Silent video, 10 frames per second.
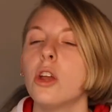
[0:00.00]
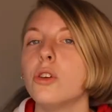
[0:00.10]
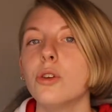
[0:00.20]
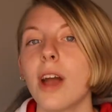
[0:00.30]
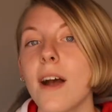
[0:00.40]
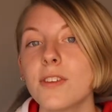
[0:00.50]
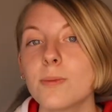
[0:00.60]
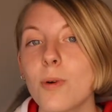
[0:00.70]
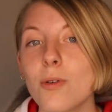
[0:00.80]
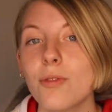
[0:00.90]
You have
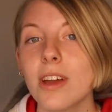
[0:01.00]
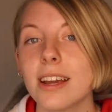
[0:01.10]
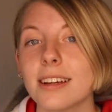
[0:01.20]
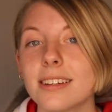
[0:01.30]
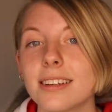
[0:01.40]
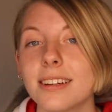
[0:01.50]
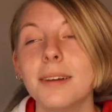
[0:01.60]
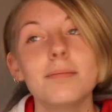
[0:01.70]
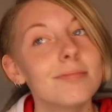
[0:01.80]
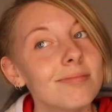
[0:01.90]
small feet.
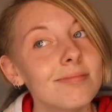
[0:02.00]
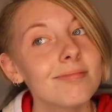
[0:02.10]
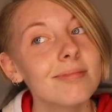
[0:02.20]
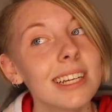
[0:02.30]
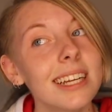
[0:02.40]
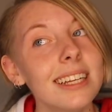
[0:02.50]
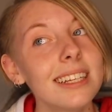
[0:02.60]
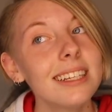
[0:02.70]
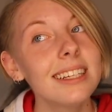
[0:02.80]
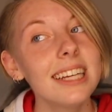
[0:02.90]

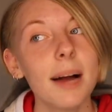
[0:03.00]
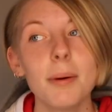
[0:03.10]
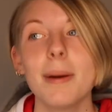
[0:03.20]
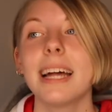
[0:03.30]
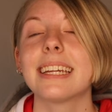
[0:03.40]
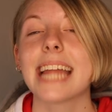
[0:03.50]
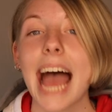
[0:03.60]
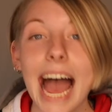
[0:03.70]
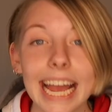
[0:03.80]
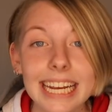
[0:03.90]
I'm about an
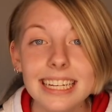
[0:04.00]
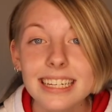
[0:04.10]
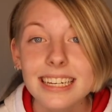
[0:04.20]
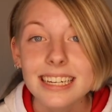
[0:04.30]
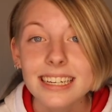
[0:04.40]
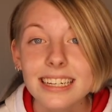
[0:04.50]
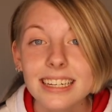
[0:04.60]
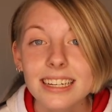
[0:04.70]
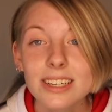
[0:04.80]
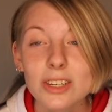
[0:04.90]
8.
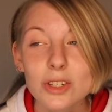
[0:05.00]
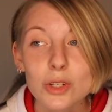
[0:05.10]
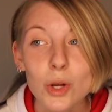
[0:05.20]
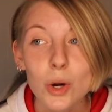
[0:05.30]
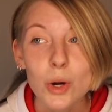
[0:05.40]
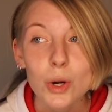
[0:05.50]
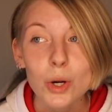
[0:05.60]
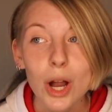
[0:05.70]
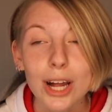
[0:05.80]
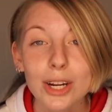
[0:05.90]

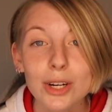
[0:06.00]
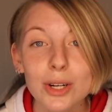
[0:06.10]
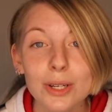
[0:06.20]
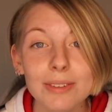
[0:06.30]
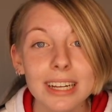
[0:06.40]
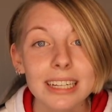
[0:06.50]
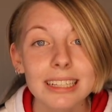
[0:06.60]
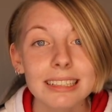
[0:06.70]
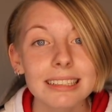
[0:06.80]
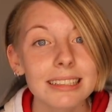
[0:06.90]
So I don't know if that
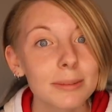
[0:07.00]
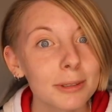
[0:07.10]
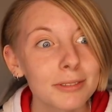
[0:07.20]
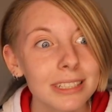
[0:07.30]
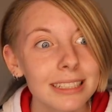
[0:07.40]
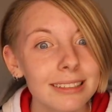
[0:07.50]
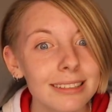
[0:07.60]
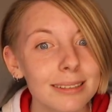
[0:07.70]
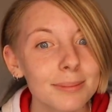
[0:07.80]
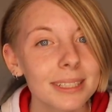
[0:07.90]
class is small feet or
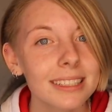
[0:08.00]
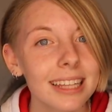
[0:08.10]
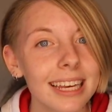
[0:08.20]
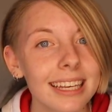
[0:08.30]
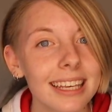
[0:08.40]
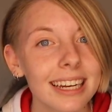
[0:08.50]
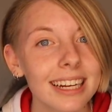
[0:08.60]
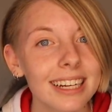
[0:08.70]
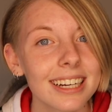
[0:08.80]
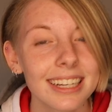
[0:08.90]
not, but like, you
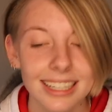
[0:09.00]
know.